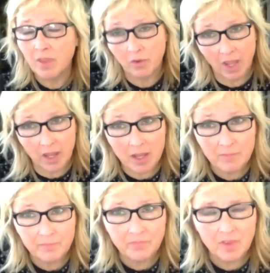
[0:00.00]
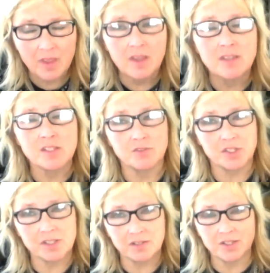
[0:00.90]
Okay? So
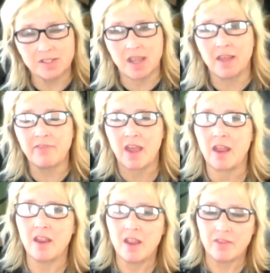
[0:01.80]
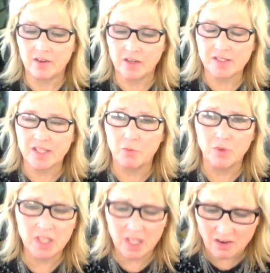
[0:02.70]
just understand that. They're going to say,
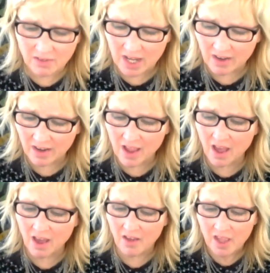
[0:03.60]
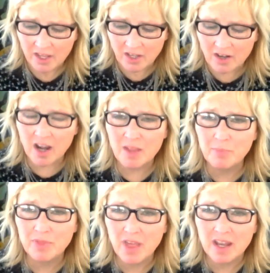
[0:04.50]
well, you don't care at all. You're not
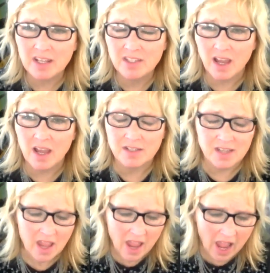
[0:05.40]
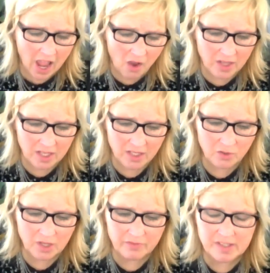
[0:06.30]
empathetic to us. How can
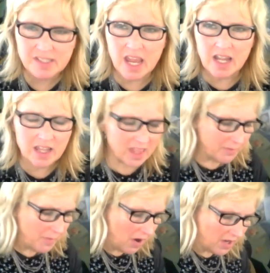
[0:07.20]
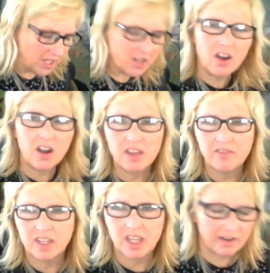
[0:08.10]
you even say anything about it? You don't
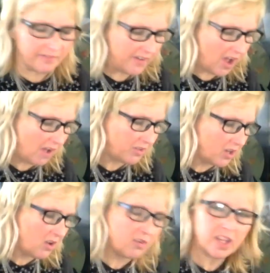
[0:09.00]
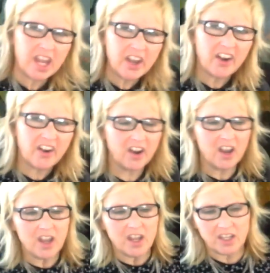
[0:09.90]
even get involved. You don't care.
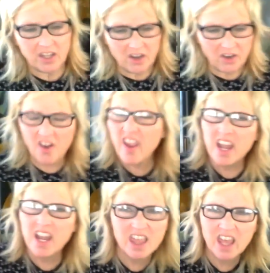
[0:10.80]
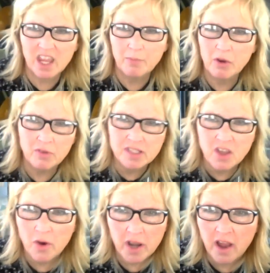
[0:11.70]
You don't know anything about what's
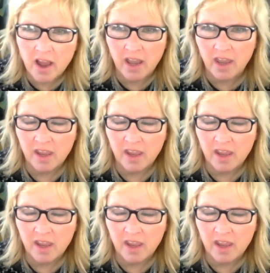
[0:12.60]
going on.